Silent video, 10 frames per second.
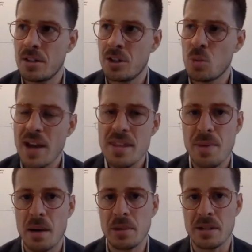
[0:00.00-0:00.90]
The way that
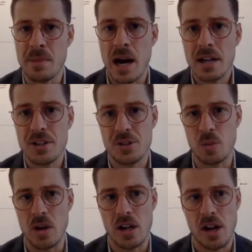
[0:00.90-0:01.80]
public markets
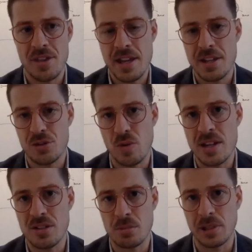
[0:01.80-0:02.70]
work, I think, is
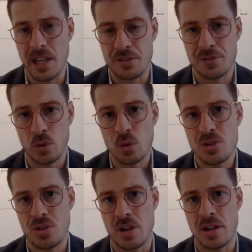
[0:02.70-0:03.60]
reasonably
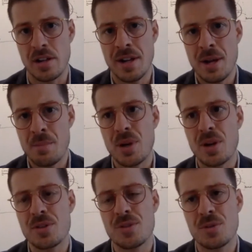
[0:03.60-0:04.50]
unfortunate
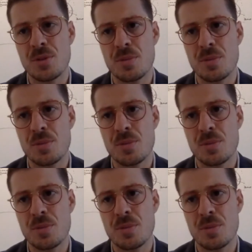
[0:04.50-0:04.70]
because,